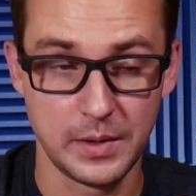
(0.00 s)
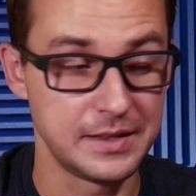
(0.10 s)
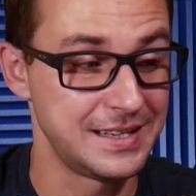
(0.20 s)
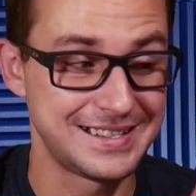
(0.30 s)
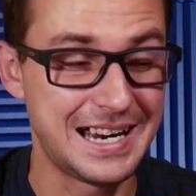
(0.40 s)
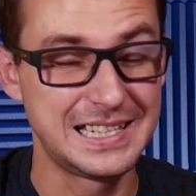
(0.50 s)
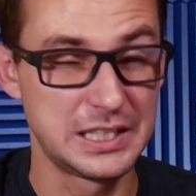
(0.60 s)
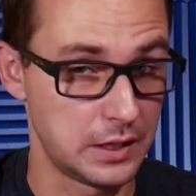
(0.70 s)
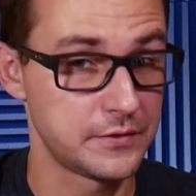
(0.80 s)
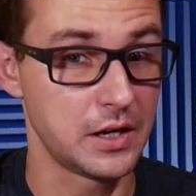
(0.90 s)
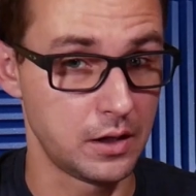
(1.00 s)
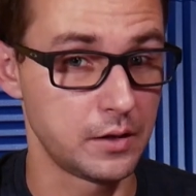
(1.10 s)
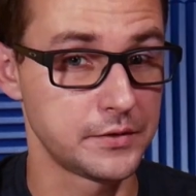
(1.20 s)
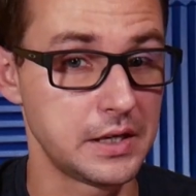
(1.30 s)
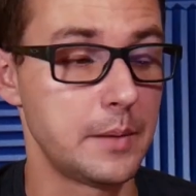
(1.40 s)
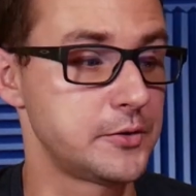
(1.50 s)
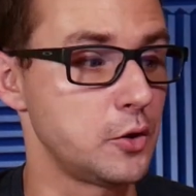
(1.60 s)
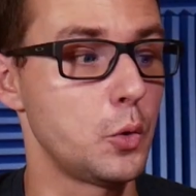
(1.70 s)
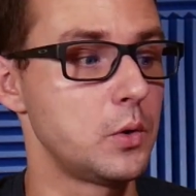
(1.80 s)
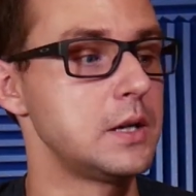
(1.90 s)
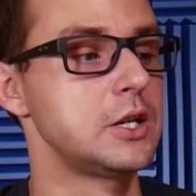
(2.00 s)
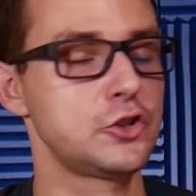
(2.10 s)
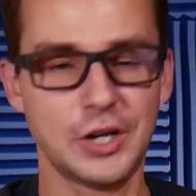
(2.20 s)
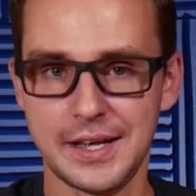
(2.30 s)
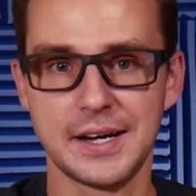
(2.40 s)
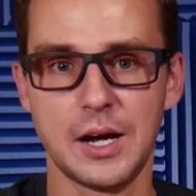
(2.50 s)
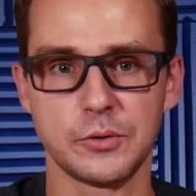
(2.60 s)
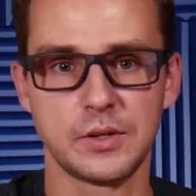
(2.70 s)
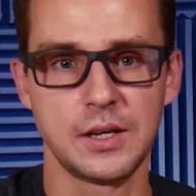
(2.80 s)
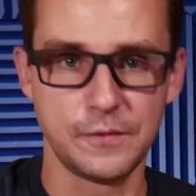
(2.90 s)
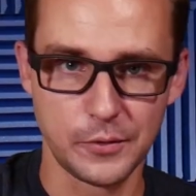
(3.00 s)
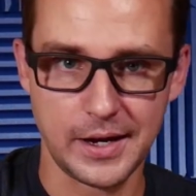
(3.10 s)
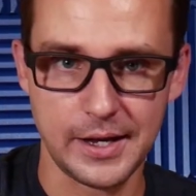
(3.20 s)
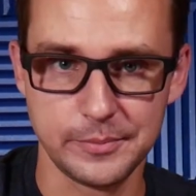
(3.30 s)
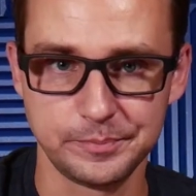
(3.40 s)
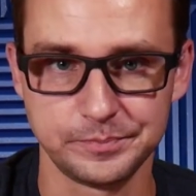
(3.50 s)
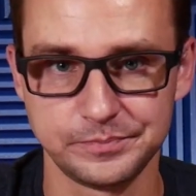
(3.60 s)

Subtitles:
And this guy deserves a lot of subs, so check it out if you can.